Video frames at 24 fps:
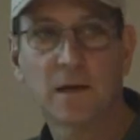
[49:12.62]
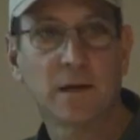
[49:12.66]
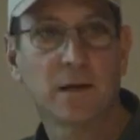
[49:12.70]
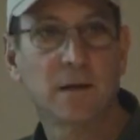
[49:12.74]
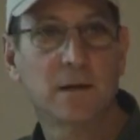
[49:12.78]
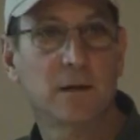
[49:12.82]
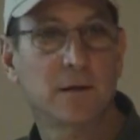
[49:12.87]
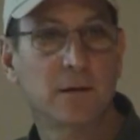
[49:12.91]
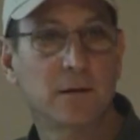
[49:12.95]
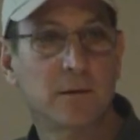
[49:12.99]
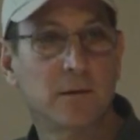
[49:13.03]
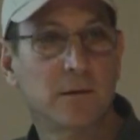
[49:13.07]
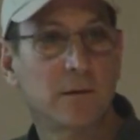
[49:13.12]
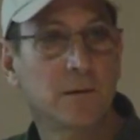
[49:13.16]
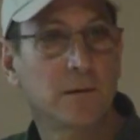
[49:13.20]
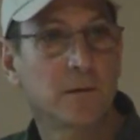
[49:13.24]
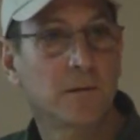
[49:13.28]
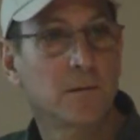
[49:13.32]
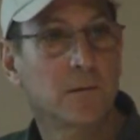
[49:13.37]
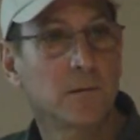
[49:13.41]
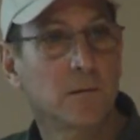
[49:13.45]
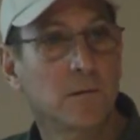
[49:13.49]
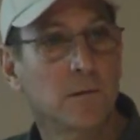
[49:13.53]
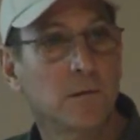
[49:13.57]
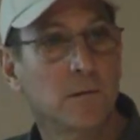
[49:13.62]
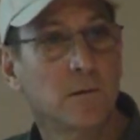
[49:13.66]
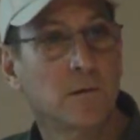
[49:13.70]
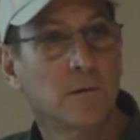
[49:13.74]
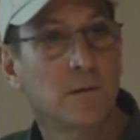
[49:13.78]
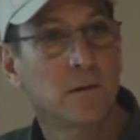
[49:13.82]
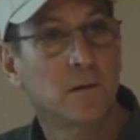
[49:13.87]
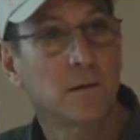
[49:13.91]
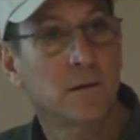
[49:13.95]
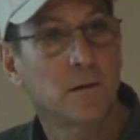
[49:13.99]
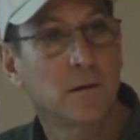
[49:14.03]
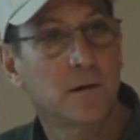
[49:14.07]
Is your, is your filter then
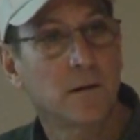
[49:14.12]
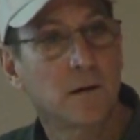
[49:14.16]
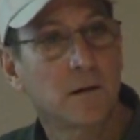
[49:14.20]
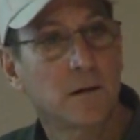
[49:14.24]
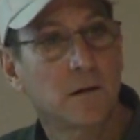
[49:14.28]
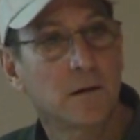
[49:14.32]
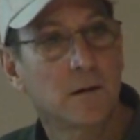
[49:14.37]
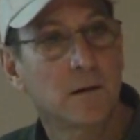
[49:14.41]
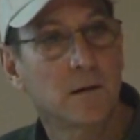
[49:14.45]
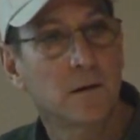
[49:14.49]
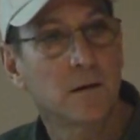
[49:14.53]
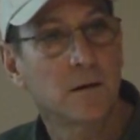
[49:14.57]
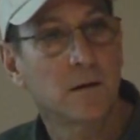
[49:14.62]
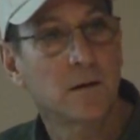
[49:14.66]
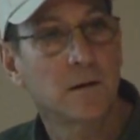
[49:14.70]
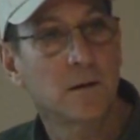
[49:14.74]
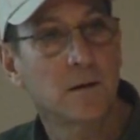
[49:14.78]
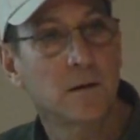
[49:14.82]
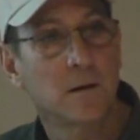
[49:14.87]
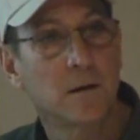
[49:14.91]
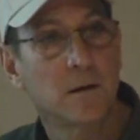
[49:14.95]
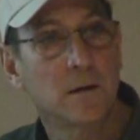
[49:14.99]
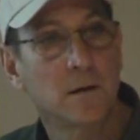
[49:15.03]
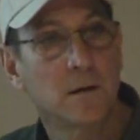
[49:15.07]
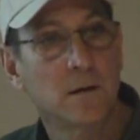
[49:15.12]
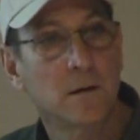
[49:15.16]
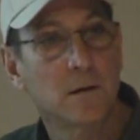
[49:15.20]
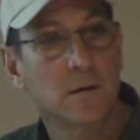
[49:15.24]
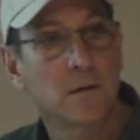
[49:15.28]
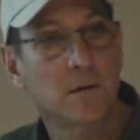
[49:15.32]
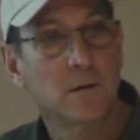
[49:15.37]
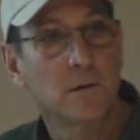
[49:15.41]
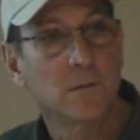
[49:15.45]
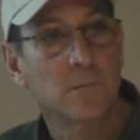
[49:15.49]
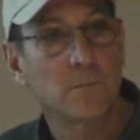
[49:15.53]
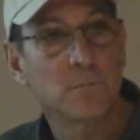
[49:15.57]
a diatomaceous
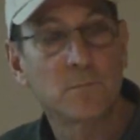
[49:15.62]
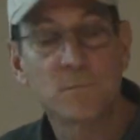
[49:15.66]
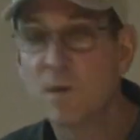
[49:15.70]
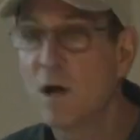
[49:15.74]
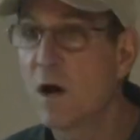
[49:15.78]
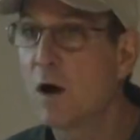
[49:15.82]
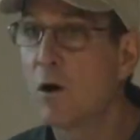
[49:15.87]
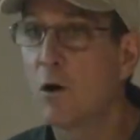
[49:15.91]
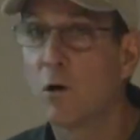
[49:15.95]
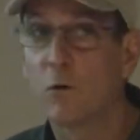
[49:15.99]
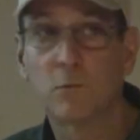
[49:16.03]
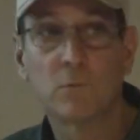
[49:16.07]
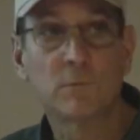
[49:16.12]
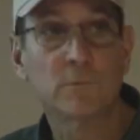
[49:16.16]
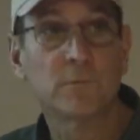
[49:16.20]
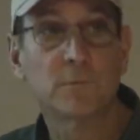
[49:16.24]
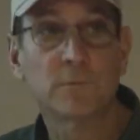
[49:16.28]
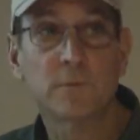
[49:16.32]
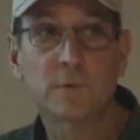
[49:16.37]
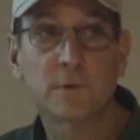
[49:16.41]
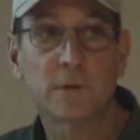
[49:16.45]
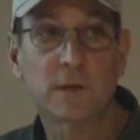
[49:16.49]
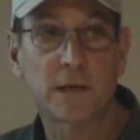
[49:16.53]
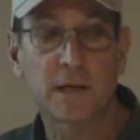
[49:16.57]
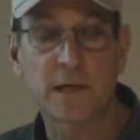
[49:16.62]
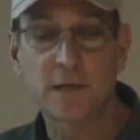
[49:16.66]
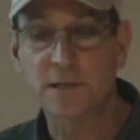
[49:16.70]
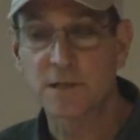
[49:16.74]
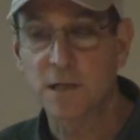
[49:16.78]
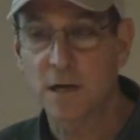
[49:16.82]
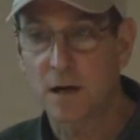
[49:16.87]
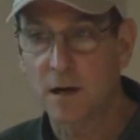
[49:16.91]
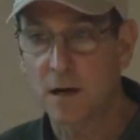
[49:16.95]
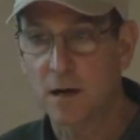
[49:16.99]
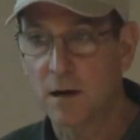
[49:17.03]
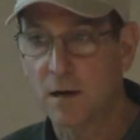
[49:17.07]
filter? No,
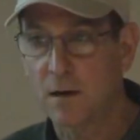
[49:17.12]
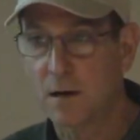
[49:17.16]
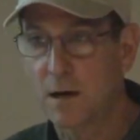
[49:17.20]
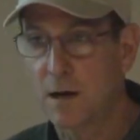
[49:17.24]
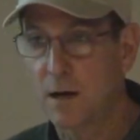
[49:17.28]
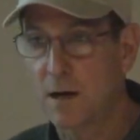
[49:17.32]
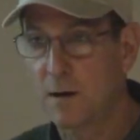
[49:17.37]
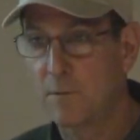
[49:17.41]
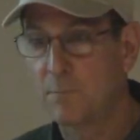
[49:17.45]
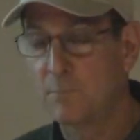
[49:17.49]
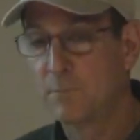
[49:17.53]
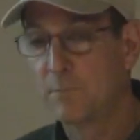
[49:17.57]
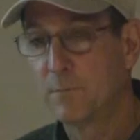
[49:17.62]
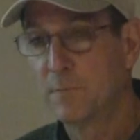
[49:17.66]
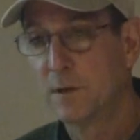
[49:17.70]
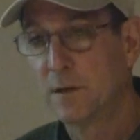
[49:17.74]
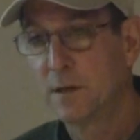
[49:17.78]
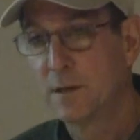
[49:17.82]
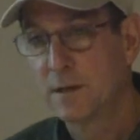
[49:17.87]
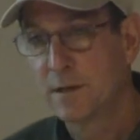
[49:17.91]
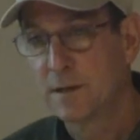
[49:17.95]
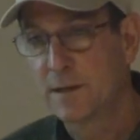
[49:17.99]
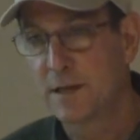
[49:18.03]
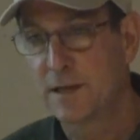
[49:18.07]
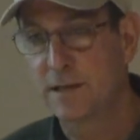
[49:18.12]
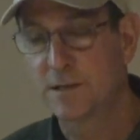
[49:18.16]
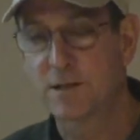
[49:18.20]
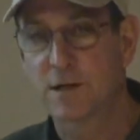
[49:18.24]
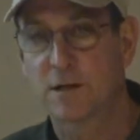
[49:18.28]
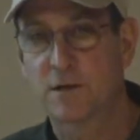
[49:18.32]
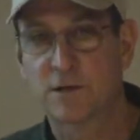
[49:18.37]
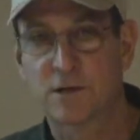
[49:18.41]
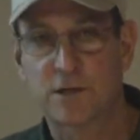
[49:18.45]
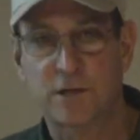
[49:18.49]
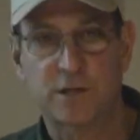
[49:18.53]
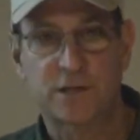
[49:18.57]
these are um, these
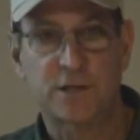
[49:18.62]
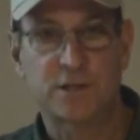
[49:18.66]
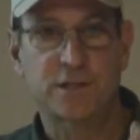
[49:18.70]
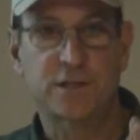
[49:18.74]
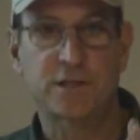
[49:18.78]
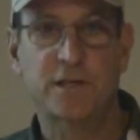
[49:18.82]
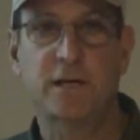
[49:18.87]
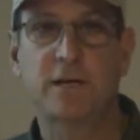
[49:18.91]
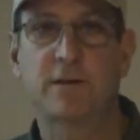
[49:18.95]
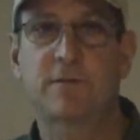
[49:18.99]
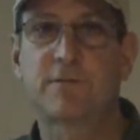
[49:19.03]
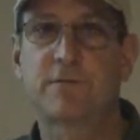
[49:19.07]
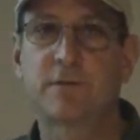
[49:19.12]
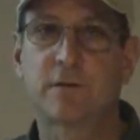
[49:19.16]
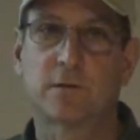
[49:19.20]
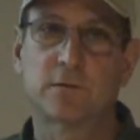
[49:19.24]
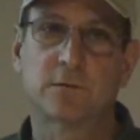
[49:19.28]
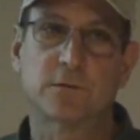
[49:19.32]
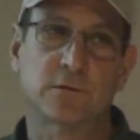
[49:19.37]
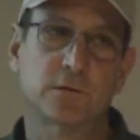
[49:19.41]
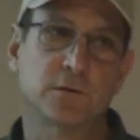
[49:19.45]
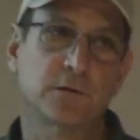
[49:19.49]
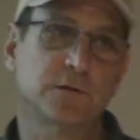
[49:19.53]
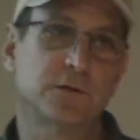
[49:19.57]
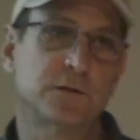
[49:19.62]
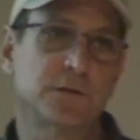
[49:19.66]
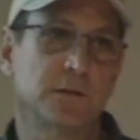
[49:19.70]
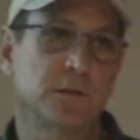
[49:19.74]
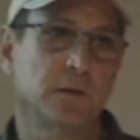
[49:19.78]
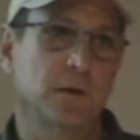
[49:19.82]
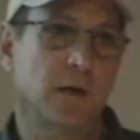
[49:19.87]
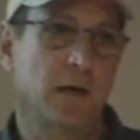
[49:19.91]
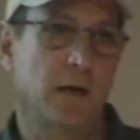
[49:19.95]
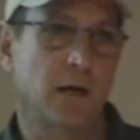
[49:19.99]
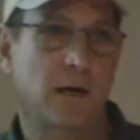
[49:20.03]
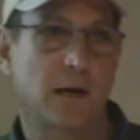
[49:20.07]
are just sheet
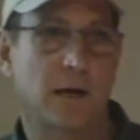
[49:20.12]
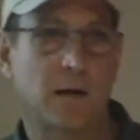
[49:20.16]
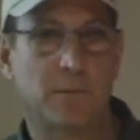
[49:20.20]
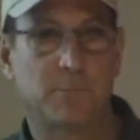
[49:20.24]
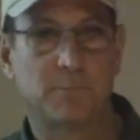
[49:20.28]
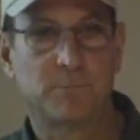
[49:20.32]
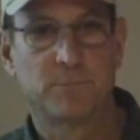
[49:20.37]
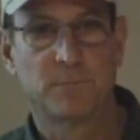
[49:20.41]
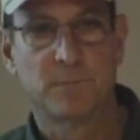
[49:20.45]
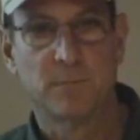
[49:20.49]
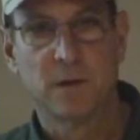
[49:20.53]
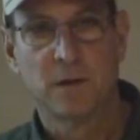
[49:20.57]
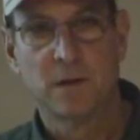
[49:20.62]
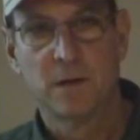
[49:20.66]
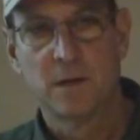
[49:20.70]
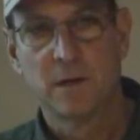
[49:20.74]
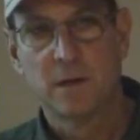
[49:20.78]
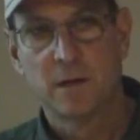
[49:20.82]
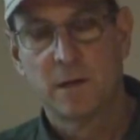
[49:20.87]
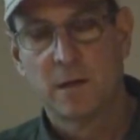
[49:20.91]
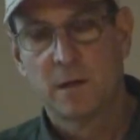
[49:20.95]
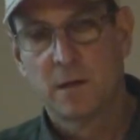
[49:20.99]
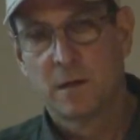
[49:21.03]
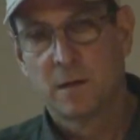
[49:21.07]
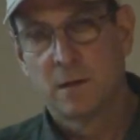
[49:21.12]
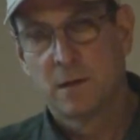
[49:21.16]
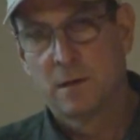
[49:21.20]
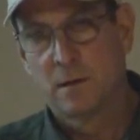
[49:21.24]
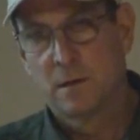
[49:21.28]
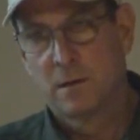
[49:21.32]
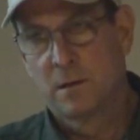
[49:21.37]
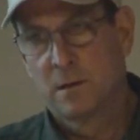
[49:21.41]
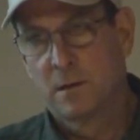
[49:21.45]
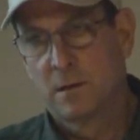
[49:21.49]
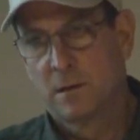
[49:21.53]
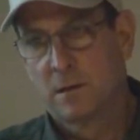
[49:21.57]
filters. Um,
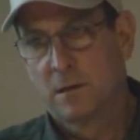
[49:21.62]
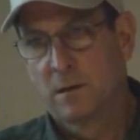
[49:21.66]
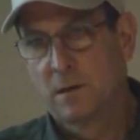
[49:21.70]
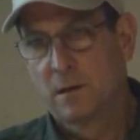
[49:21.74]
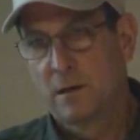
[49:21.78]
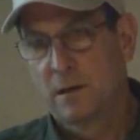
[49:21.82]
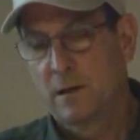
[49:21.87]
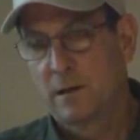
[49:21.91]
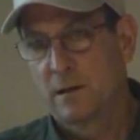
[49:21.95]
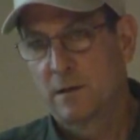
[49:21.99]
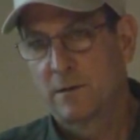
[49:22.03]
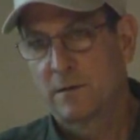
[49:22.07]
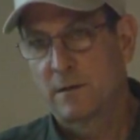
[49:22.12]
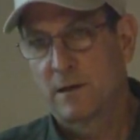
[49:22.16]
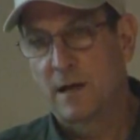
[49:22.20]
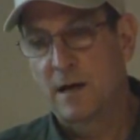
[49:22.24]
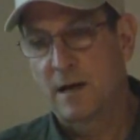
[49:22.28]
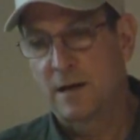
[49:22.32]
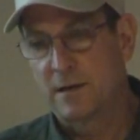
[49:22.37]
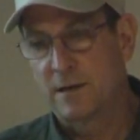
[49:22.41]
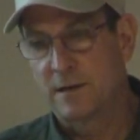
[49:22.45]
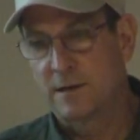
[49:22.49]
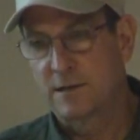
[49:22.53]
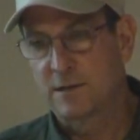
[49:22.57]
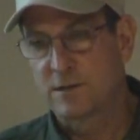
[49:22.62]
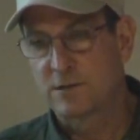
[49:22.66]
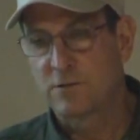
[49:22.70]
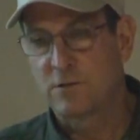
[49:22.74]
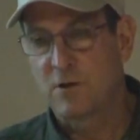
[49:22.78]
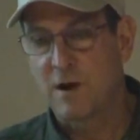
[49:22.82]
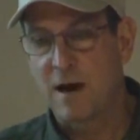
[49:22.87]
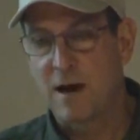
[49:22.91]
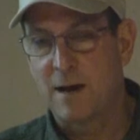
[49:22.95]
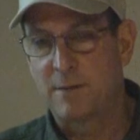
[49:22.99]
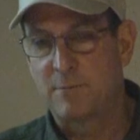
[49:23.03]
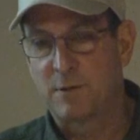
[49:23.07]
I don't know how to
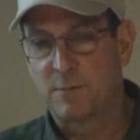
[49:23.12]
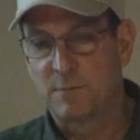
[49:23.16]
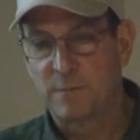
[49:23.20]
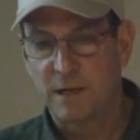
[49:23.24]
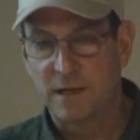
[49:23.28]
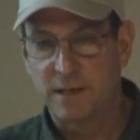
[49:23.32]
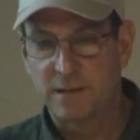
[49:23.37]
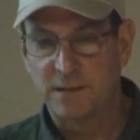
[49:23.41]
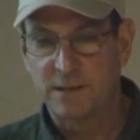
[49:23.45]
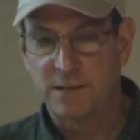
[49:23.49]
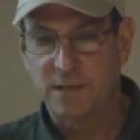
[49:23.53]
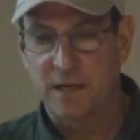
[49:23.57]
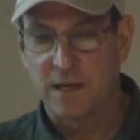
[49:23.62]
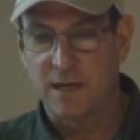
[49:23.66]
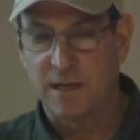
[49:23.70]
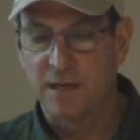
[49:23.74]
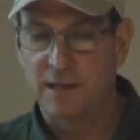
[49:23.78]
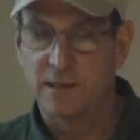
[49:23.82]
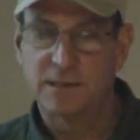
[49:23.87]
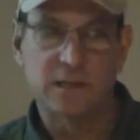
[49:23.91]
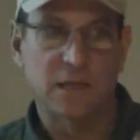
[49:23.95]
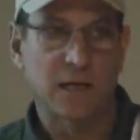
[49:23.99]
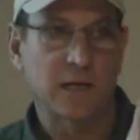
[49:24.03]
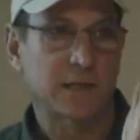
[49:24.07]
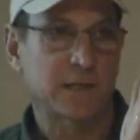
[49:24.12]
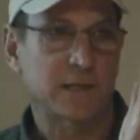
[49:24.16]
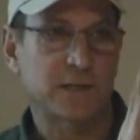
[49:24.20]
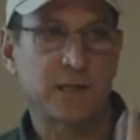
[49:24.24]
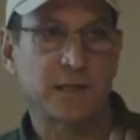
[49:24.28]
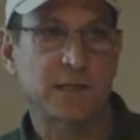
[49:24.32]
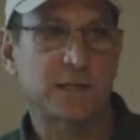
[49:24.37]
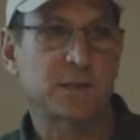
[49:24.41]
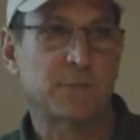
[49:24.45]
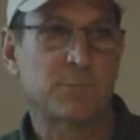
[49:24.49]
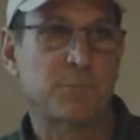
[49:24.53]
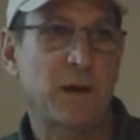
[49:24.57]
describe them. It's uh, it's like
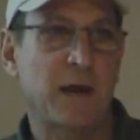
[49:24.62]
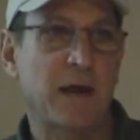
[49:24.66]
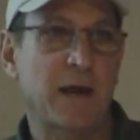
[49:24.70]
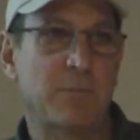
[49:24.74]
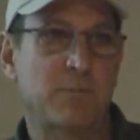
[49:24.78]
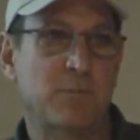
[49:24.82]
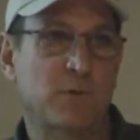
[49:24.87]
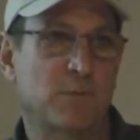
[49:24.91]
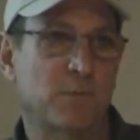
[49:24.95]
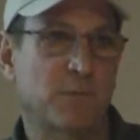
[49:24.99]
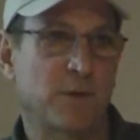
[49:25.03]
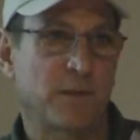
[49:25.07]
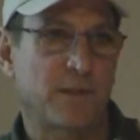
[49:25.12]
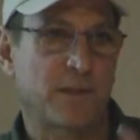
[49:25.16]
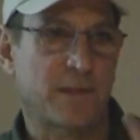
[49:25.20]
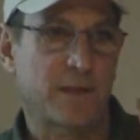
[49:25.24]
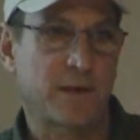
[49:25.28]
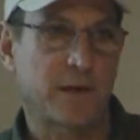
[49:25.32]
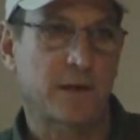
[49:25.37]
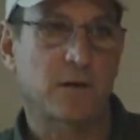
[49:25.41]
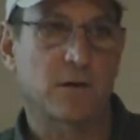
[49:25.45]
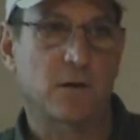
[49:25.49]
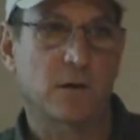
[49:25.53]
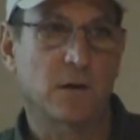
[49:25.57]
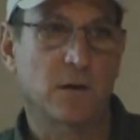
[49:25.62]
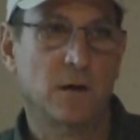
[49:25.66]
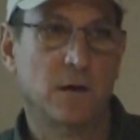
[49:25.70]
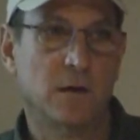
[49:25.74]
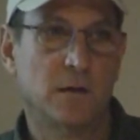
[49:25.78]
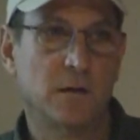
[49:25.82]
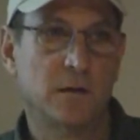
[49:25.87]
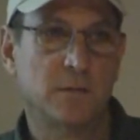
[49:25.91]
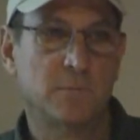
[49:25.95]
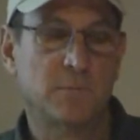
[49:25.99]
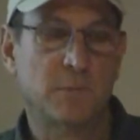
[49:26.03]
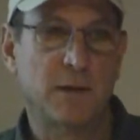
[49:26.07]
sheets of paper but thicker,
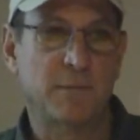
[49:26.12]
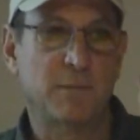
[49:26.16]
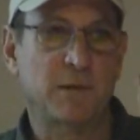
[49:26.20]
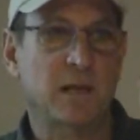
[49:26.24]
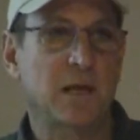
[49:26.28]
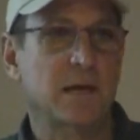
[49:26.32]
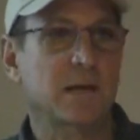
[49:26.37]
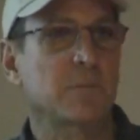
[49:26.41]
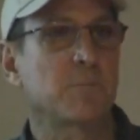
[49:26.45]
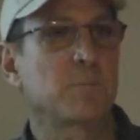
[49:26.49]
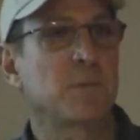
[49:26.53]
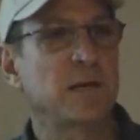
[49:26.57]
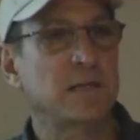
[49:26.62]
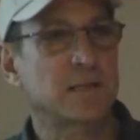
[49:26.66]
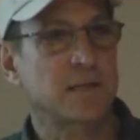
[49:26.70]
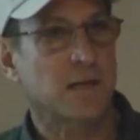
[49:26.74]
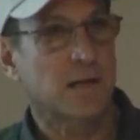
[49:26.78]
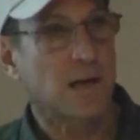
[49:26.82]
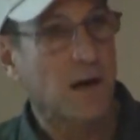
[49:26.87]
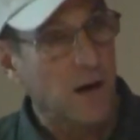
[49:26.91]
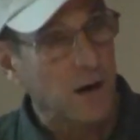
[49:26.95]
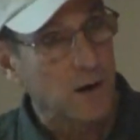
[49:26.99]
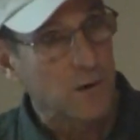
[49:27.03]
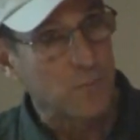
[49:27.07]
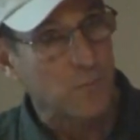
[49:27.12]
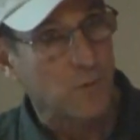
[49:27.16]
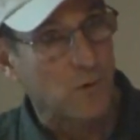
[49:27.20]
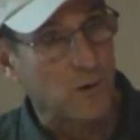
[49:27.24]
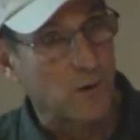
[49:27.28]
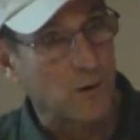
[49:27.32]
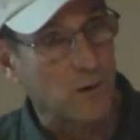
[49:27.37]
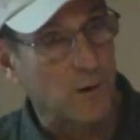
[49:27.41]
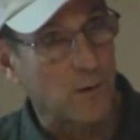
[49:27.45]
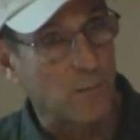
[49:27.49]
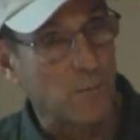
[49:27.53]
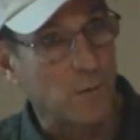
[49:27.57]
maybe like a piece of
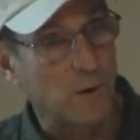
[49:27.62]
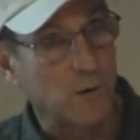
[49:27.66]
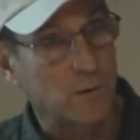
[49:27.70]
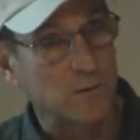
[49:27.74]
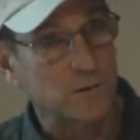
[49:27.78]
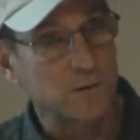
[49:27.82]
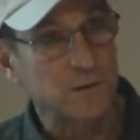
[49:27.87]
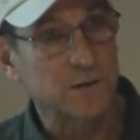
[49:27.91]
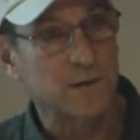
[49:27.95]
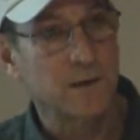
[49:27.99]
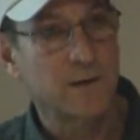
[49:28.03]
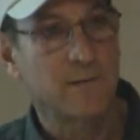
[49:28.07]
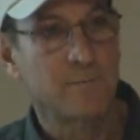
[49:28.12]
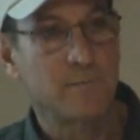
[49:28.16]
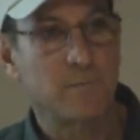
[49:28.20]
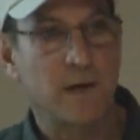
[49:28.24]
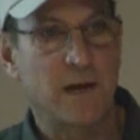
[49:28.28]
cardboard almost.